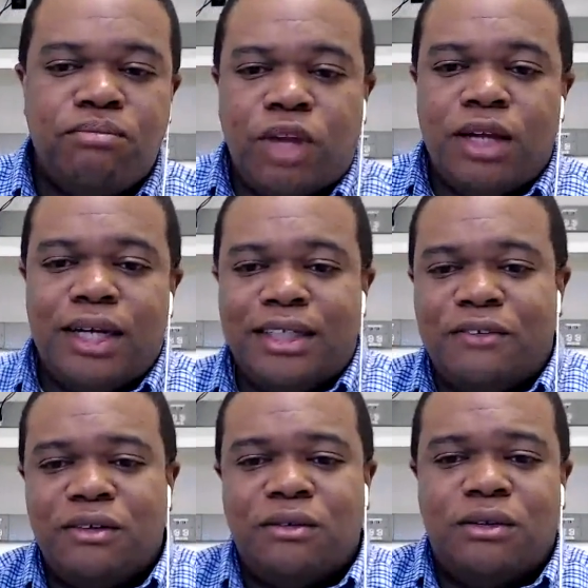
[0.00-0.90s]
Yeah,
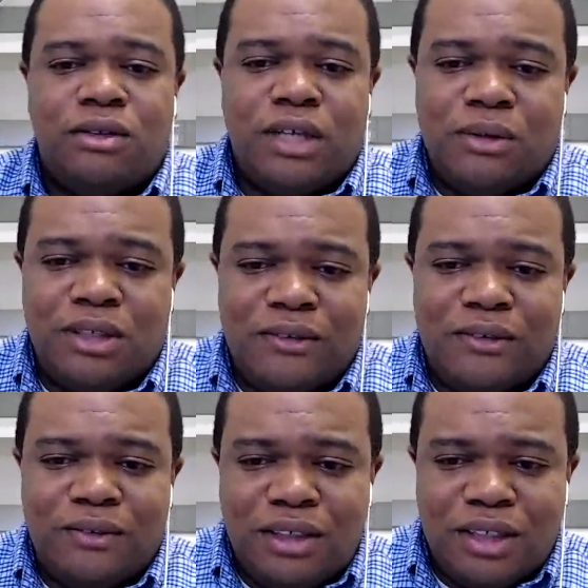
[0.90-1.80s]
definitely, Rose. I would
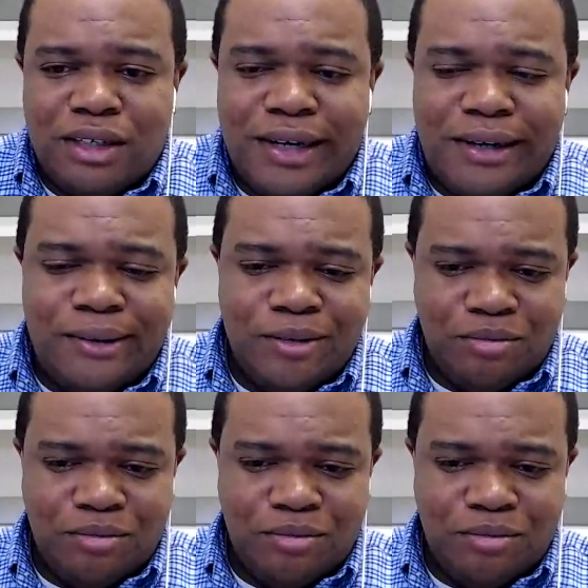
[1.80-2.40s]
definitely check it out.